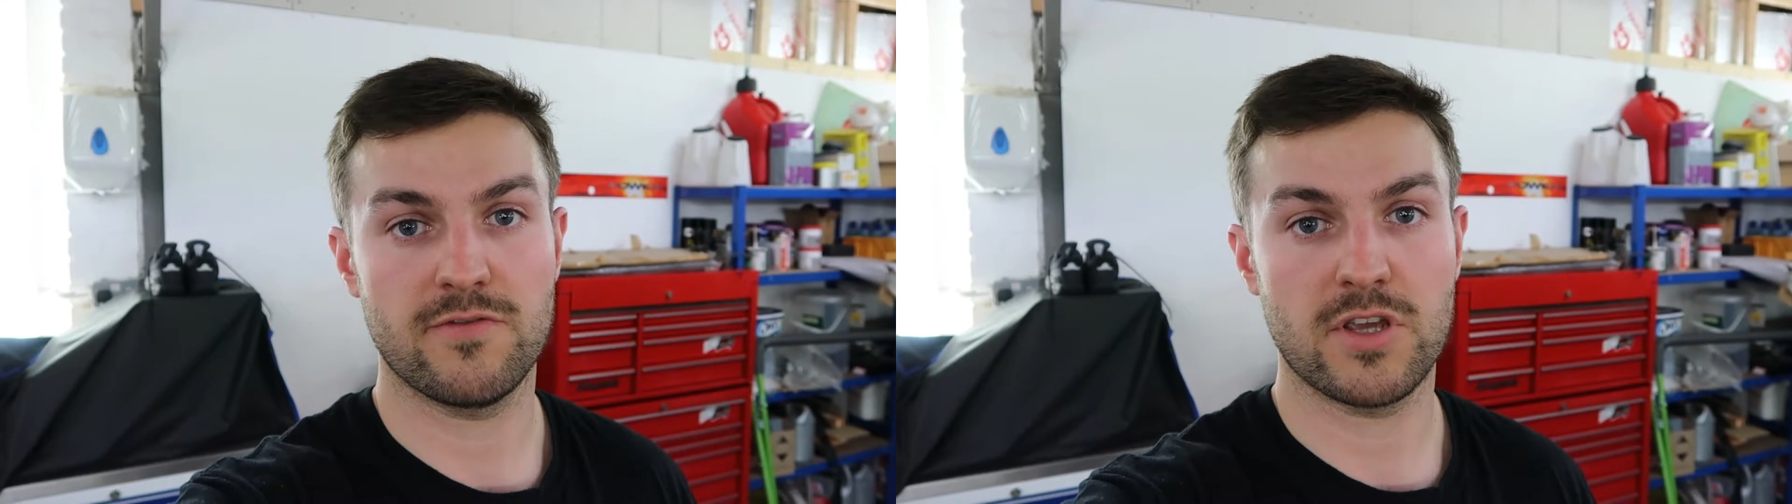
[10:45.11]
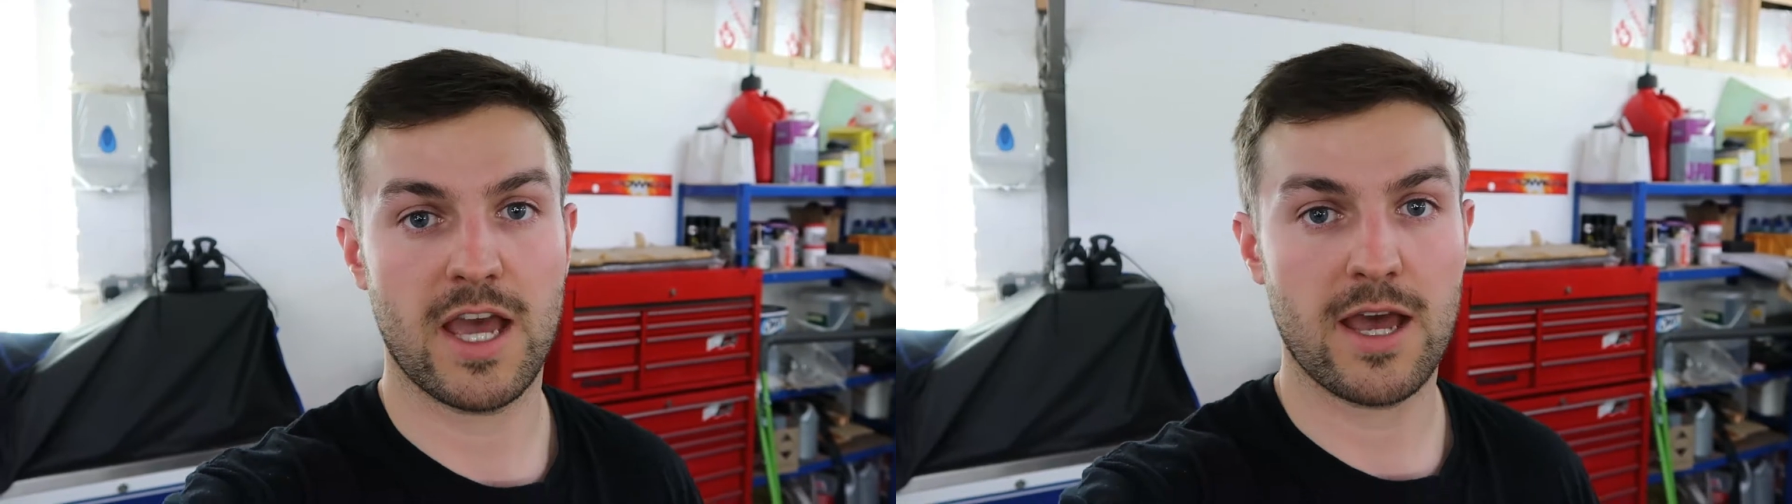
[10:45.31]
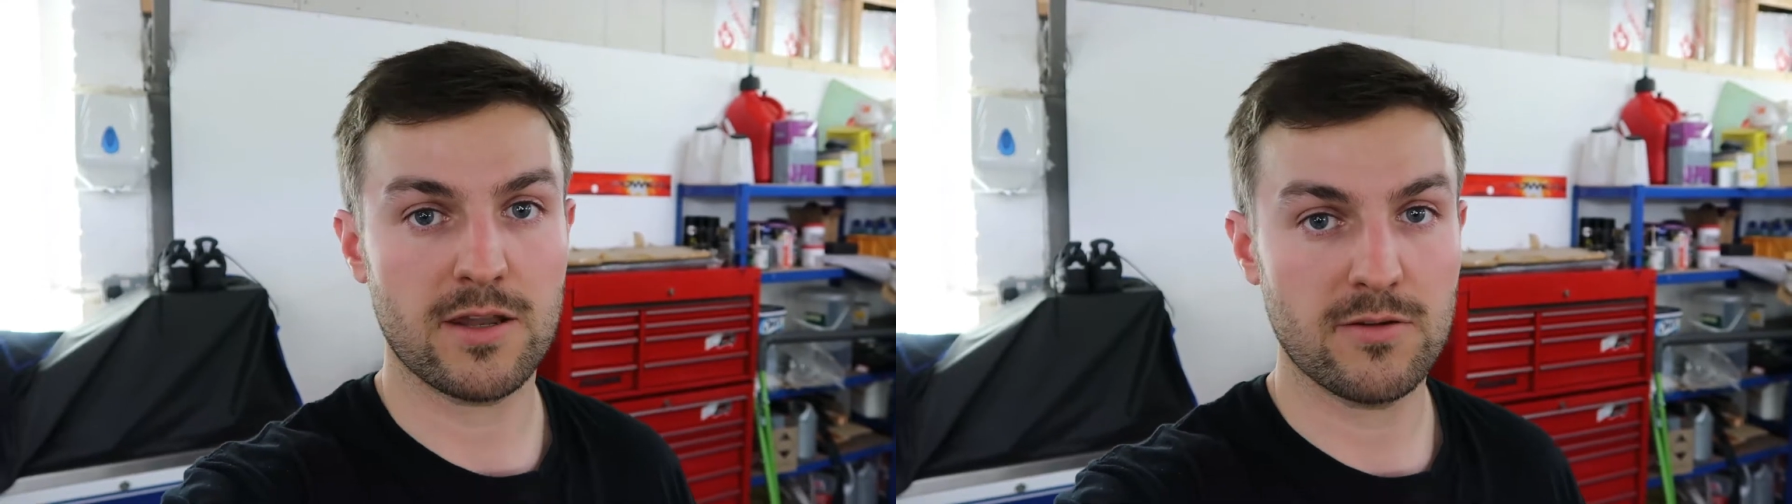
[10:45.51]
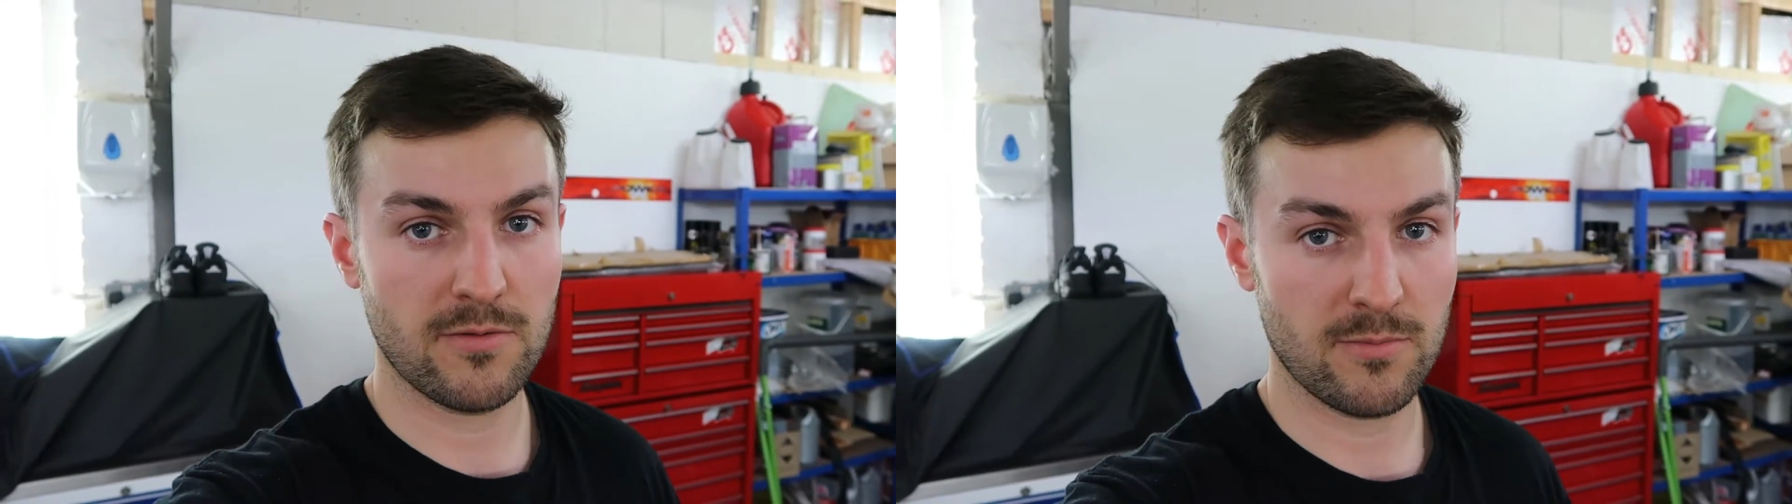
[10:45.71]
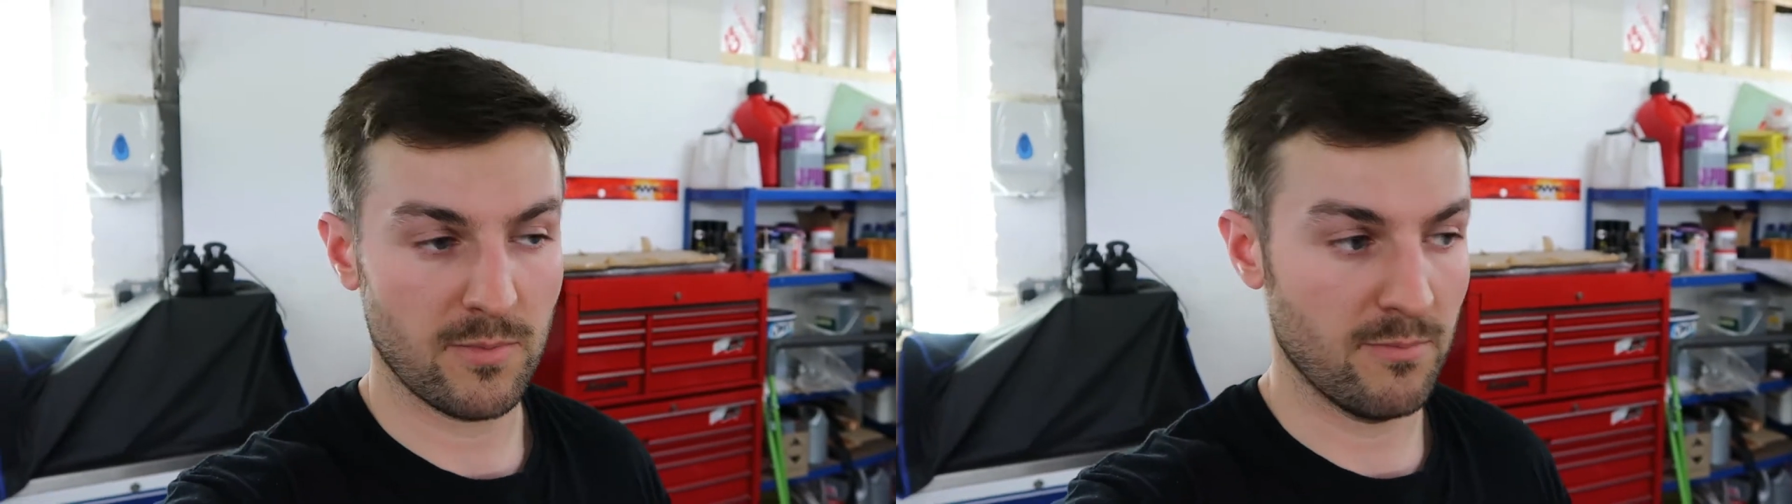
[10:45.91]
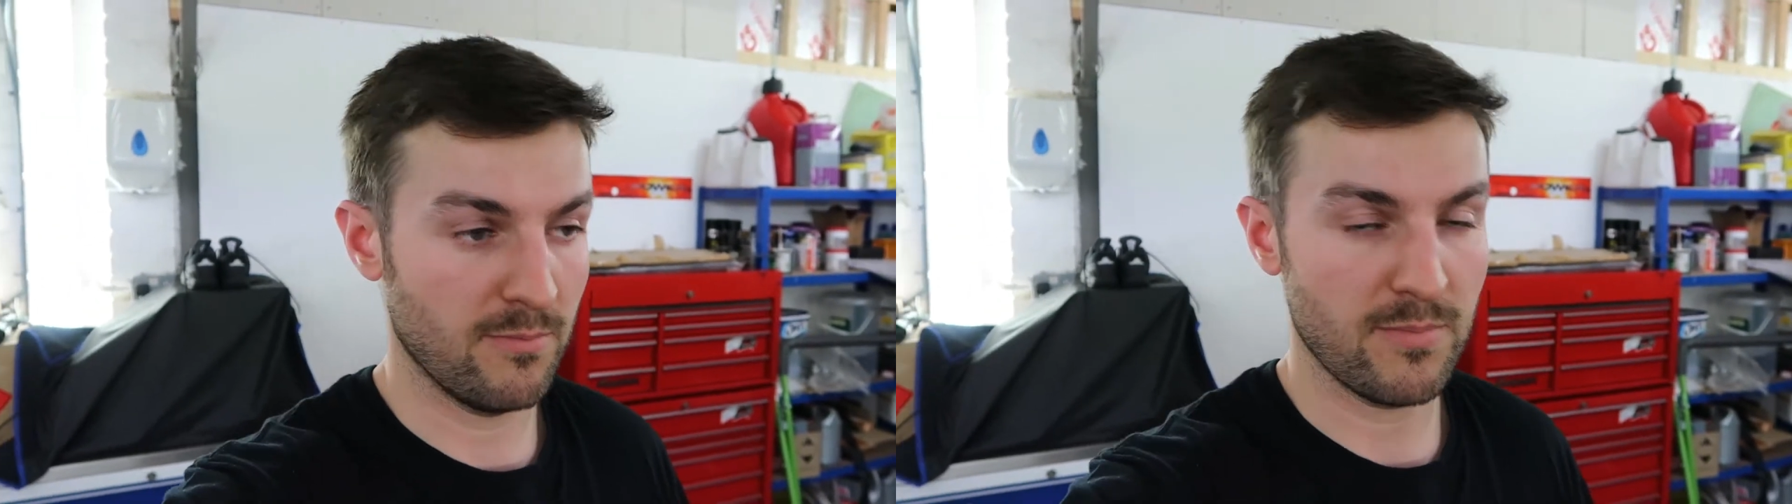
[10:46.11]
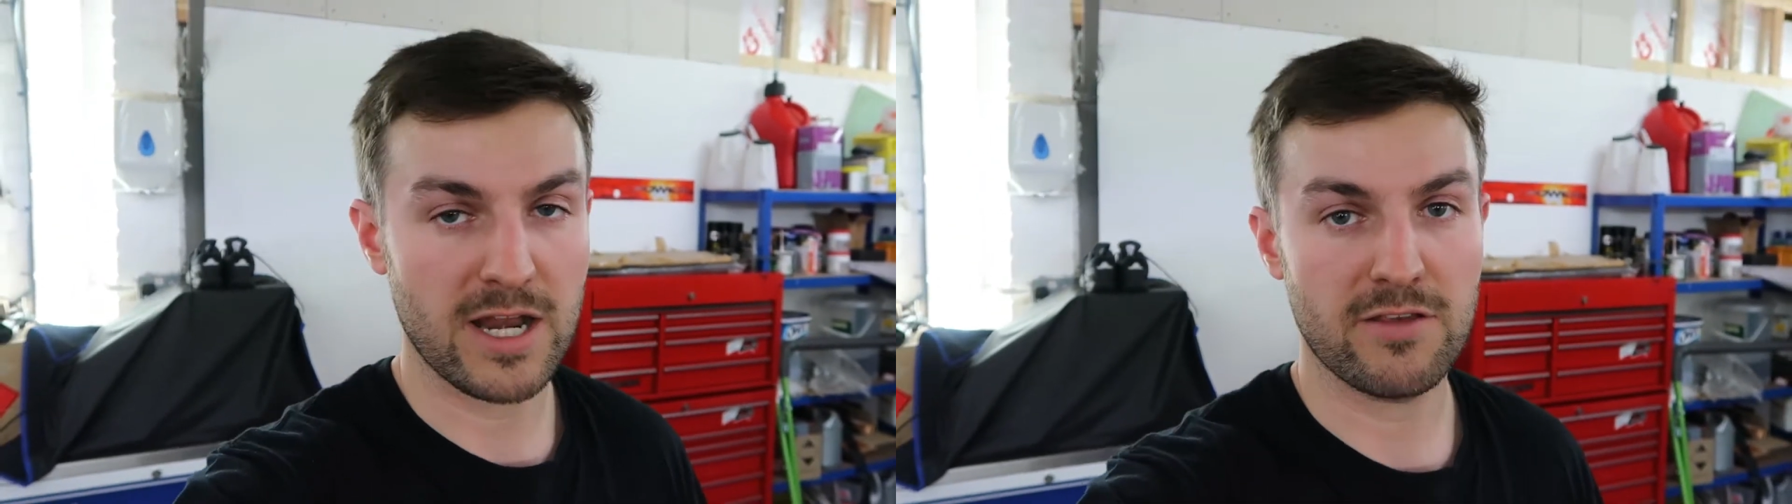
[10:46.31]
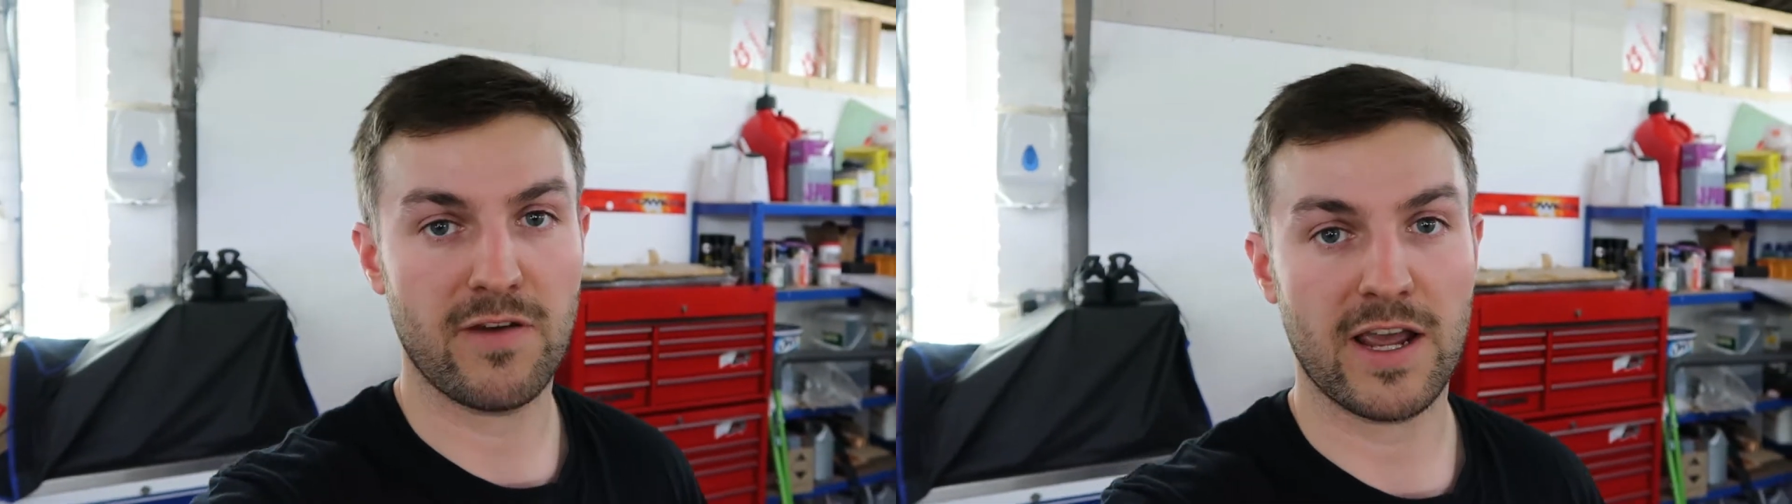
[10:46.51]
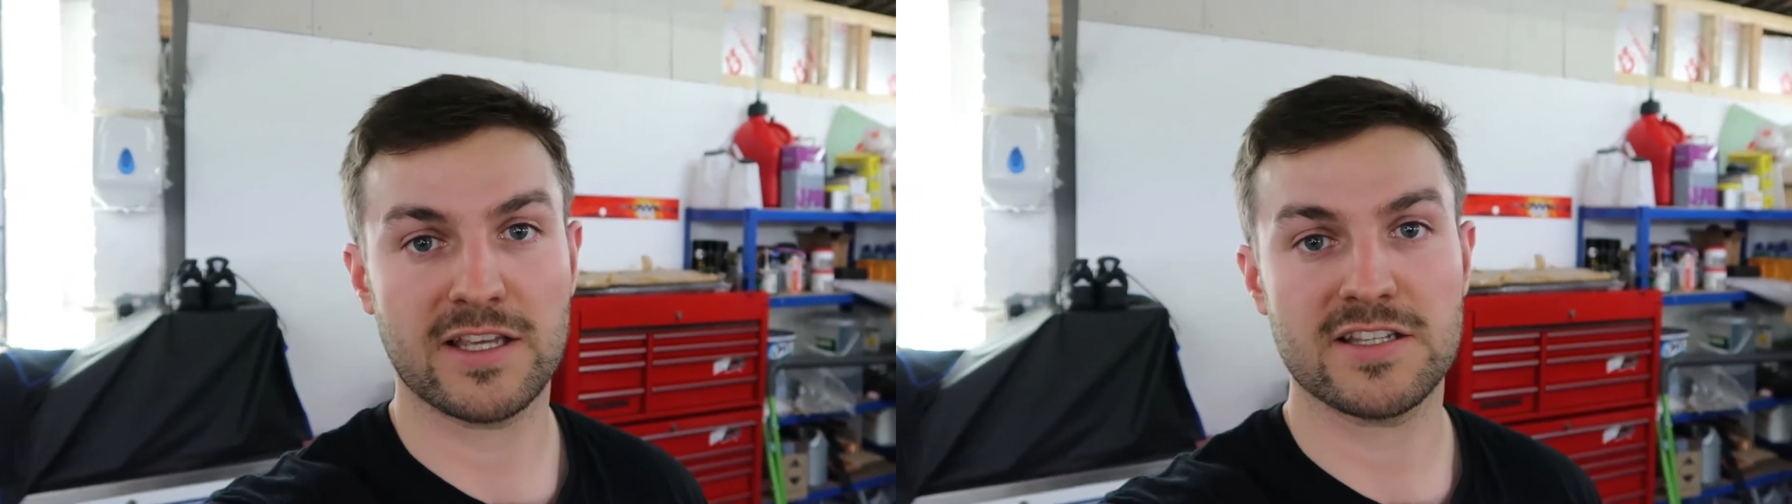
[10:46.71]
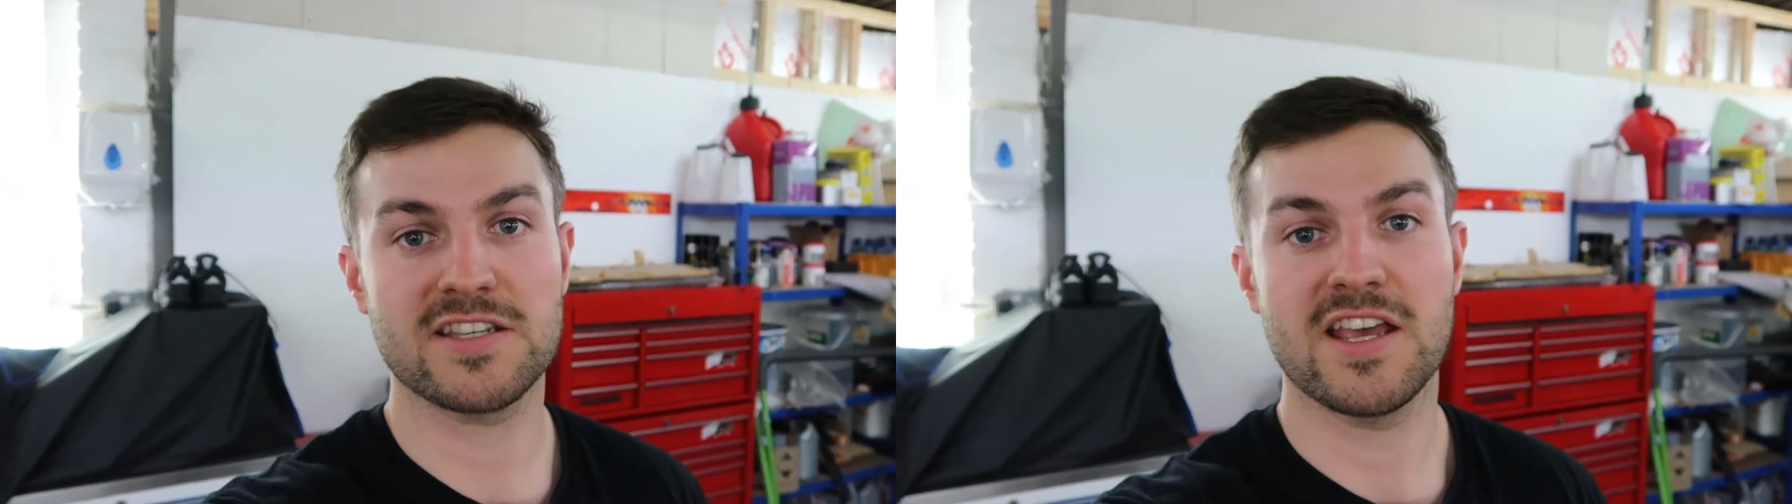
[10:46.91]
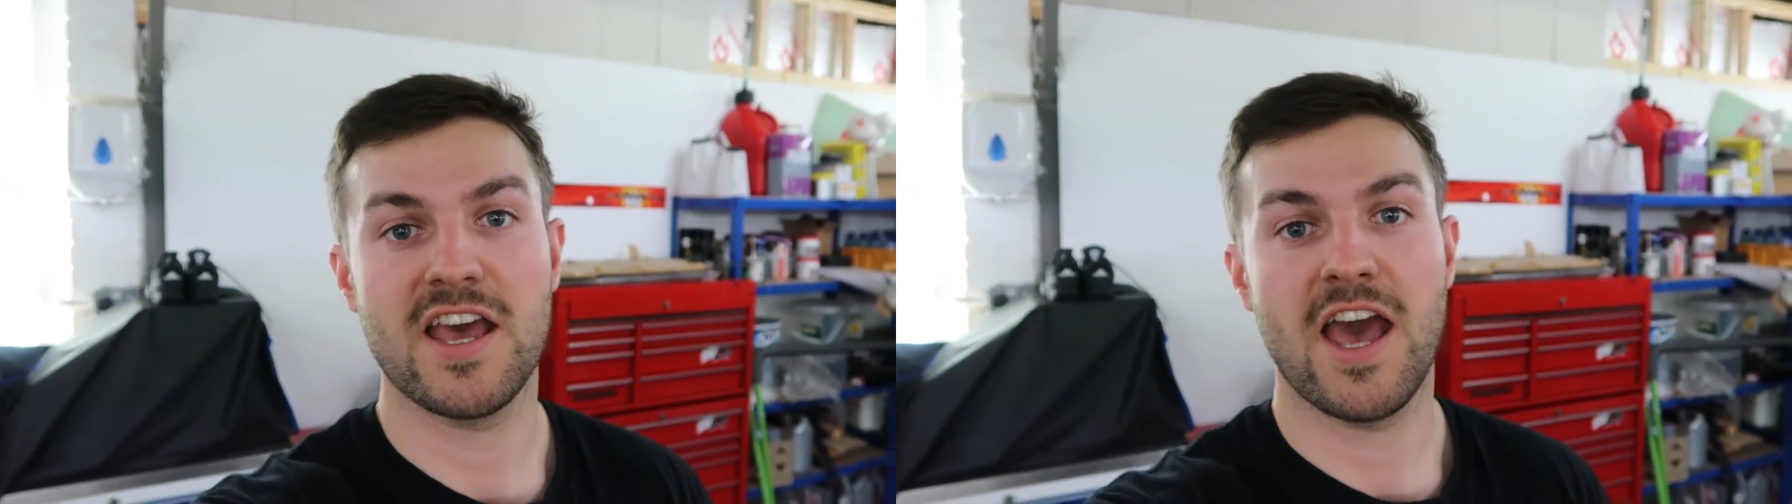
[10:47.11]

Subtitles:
if you can. Many thanks.